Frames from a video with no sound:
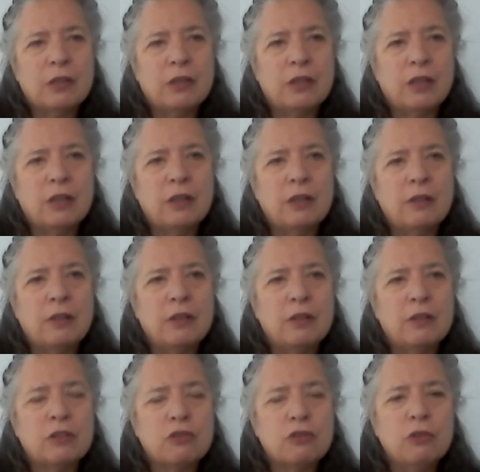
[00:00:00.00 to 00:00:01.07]
the,
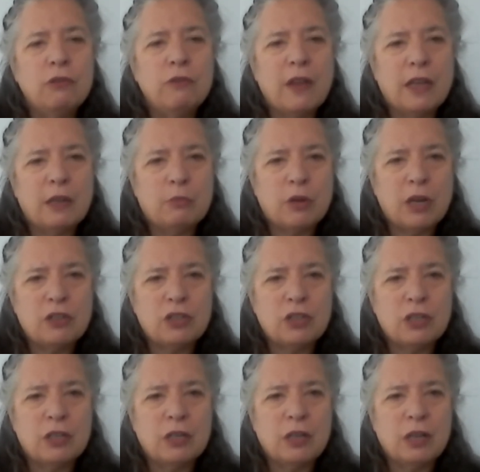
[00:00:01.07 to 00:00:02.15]
the true
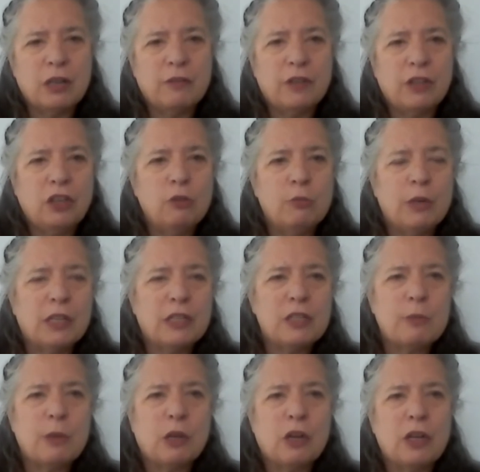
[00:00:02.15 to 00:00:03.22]
vibration of the human
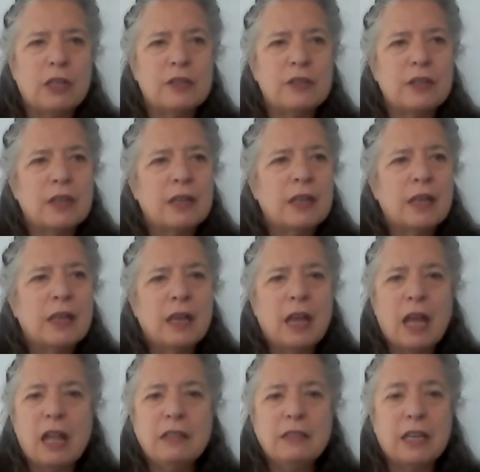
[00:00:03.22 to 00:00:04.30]
experience,
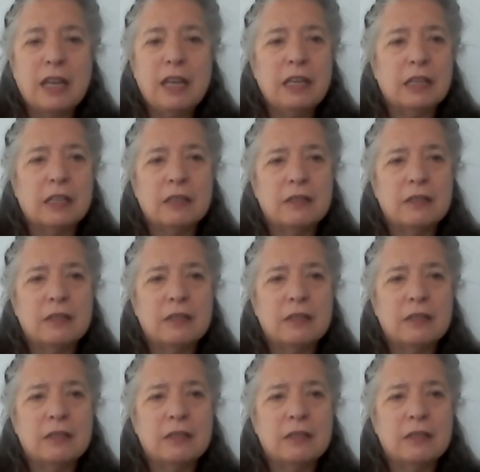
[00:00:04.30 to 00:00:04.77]
I'll take it.